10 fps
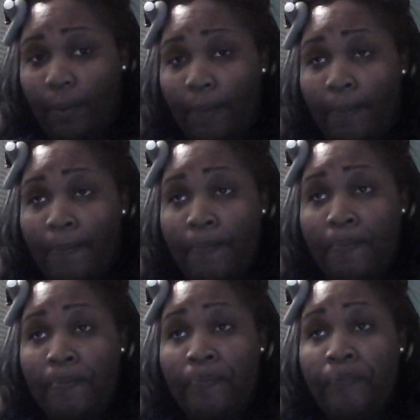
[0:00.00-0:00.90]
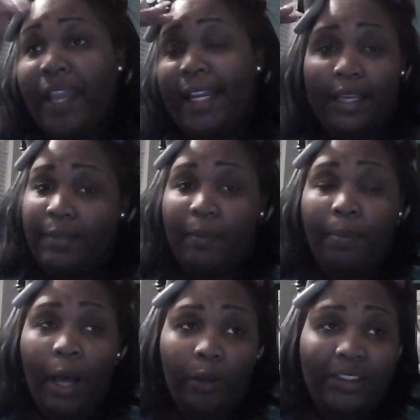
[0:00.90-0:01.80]
and it has been
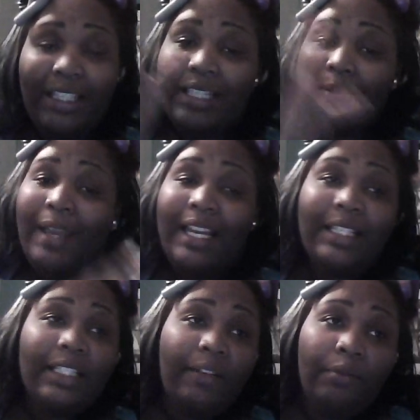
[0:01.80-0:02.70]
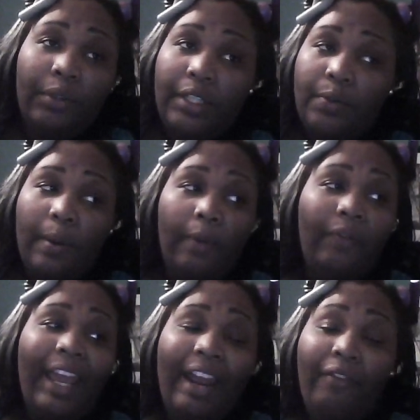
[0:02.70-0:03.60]
posted. This man has lived with this woman
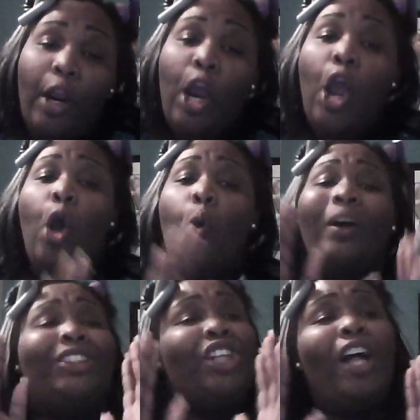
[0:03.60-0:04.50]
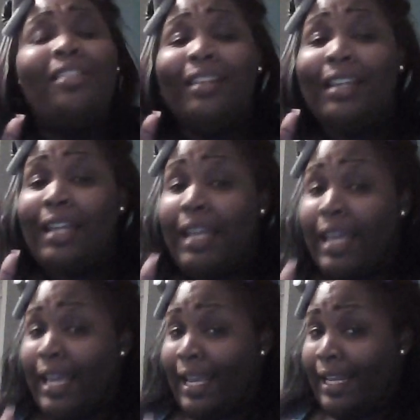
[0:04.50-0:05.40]
forever. What y'all need to be
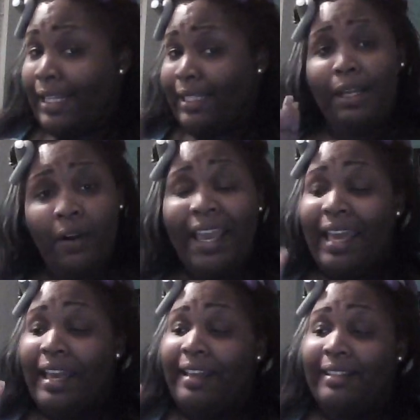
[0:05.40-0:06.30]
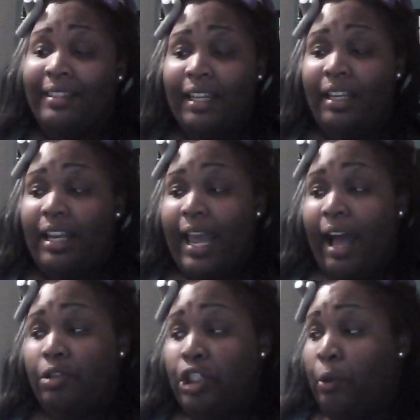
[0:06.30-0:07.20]
doing is sending
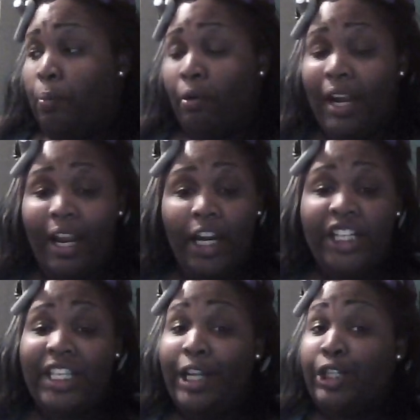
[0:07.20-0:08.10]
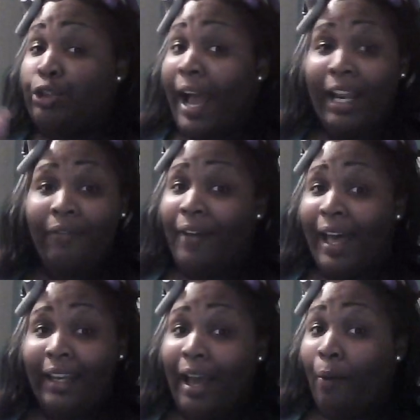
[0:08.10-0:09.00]
out your prayers and trying to find
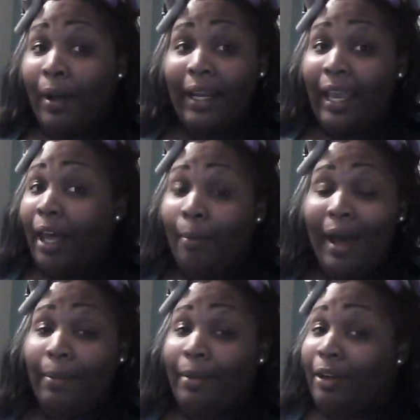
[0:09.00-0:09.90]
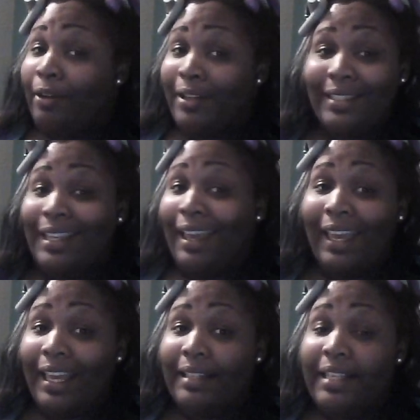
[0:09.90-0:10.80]
out what the hell Bobby Christina
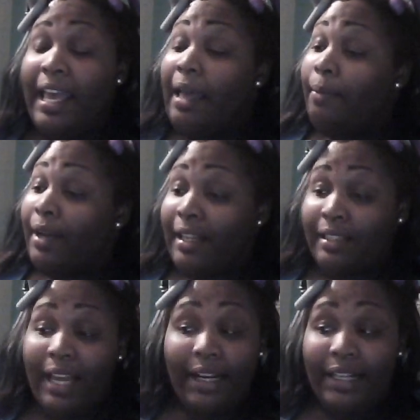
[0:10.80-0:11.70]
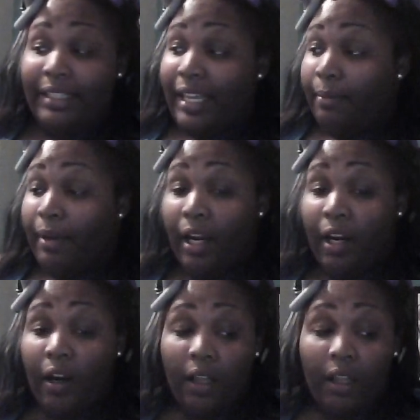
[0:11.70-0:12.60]
is. Because like I said in my
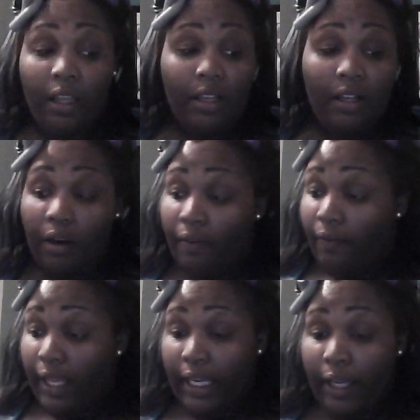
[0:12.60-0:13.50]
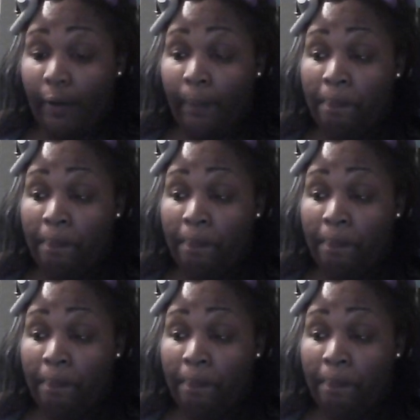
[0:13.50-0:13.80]
earlier video,